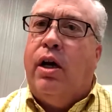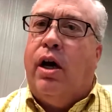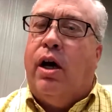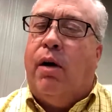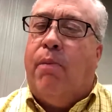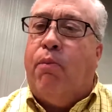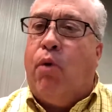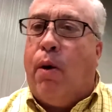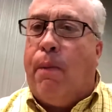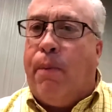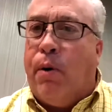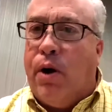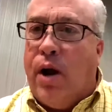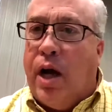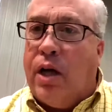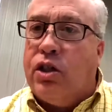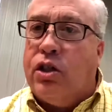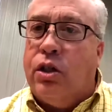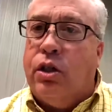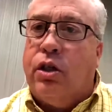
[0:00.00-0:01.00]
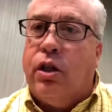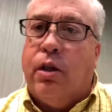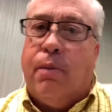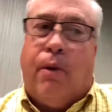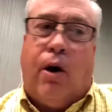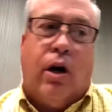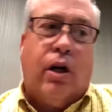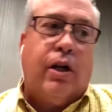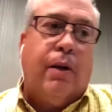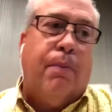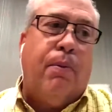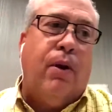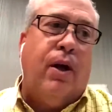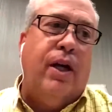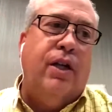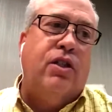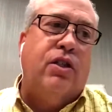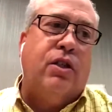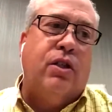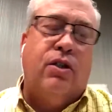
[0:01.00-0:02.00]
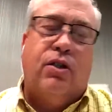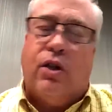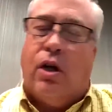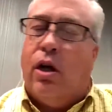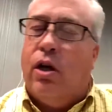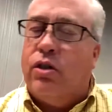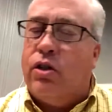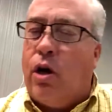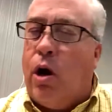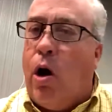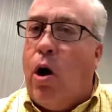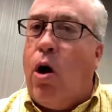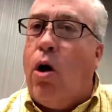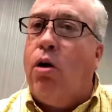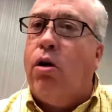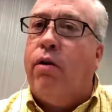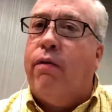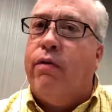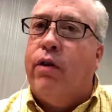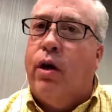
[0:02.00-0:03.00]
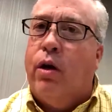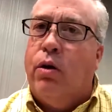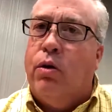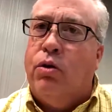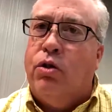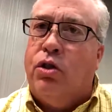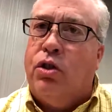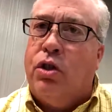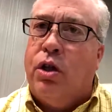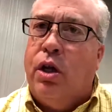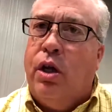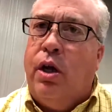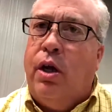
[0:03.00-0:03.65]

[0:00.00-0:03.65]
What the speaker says: more production to the marketplace is all of those